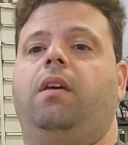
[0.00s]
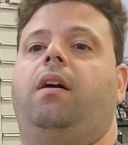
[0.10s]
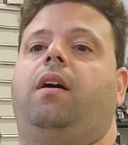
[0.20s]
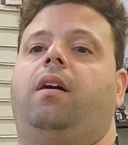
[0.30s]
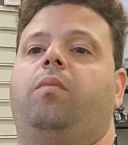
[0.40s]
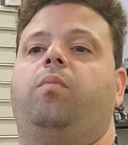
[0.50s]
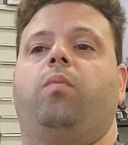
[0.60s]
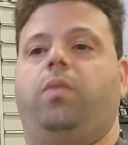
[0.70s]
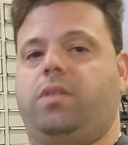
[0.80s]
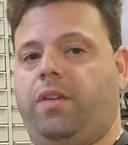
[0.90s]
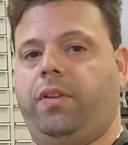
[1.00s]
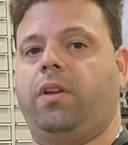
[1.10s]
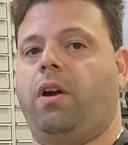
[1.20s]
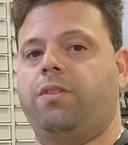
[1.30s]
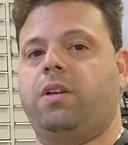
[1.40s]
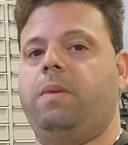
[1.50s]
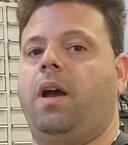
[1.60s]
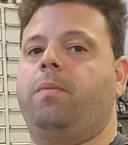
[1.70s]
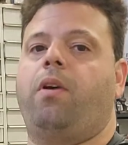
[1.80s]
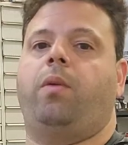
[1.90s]
Definitely the car is going to be
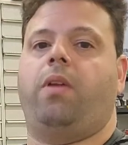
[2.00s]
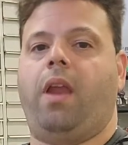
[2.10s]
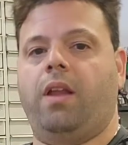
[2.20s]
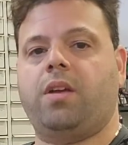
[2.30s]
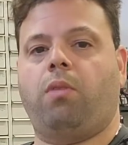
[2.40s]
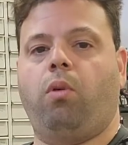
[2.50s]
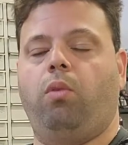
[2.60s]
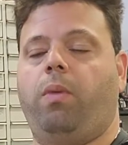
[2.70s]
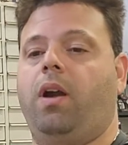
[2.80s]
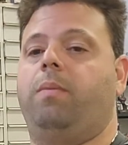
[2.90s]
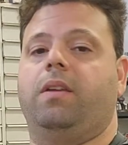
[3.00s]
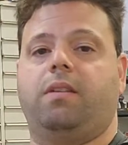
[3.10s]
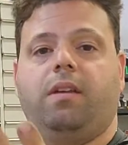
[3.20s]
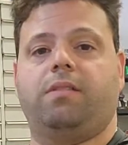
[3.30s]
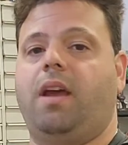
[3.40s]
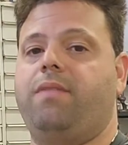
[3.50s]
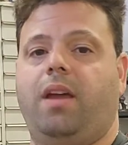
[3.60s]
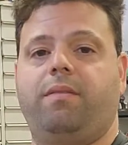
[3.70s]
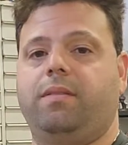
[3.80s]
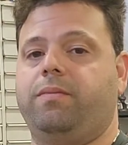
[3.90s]
upgraded with an anti-roll bar, because it does have
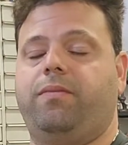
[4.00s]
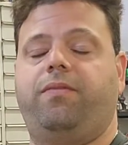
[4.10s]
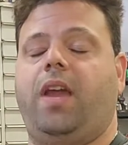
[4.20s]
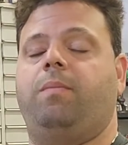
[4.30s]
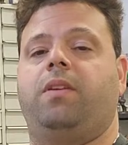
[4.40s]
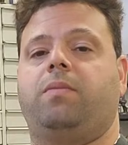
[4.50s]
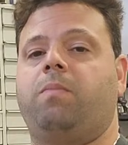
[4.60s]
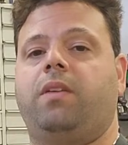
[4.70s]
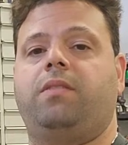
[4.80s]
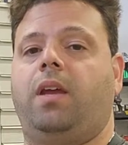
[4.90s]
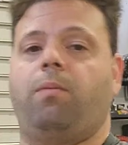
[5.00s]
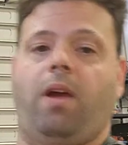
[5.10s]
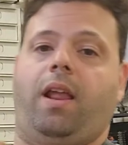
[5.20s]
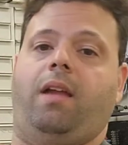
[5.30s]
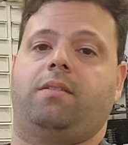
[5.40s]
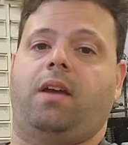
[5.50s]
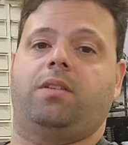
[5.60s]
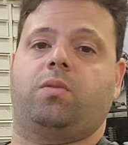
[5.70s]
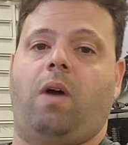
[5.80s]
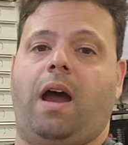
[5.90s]
that famous Mustang right-hand side
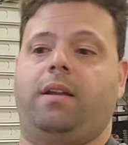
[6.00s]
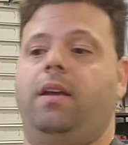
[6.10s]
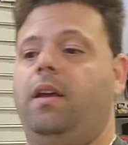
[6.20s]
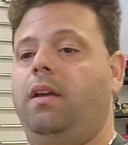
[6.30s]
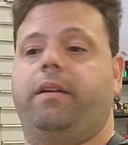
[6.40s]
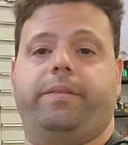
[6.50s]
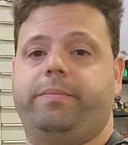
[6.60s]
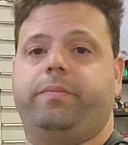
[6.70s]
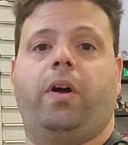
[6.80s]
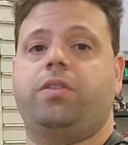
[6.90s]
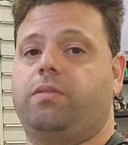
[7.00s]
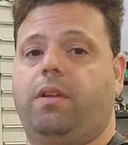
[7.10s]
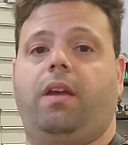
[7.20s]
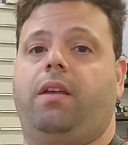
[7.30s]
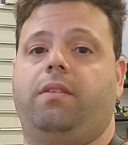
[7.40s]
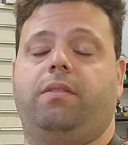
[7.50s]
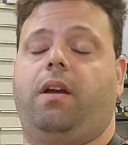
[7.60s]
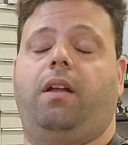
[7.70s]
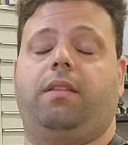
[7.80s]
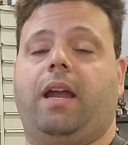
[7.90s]
squat, as much as
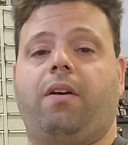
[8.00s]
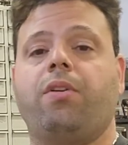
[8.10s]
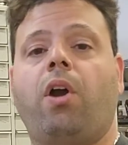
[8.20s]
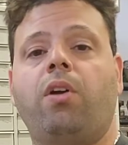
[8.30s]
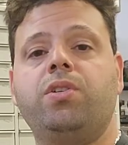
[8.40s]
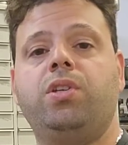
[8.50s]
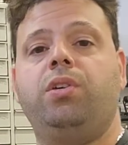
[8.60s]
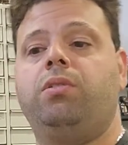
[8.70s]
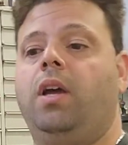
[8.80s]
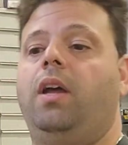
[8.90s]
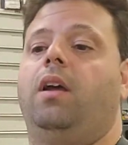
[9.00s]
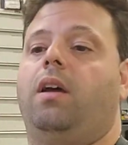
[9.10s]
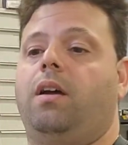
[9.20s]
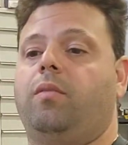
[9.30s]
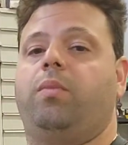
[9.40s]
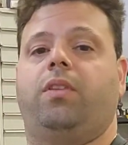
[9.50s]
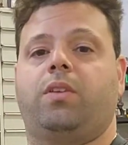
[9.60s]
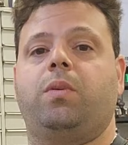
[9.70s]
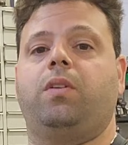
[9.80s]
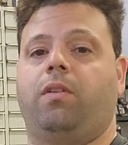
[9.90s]
a lot of other cars do. But
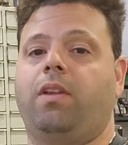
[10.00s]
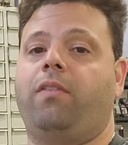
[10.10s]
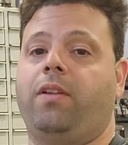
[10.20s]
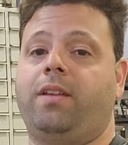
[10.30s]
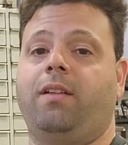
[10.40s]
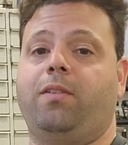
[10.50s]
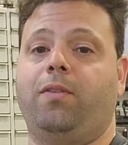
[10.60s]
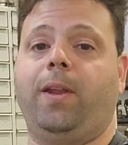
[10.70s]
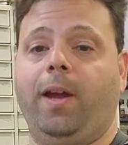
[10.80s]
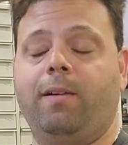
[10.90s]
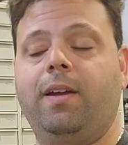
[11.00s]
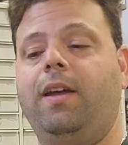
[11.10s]
this one you can definitely tell in the video.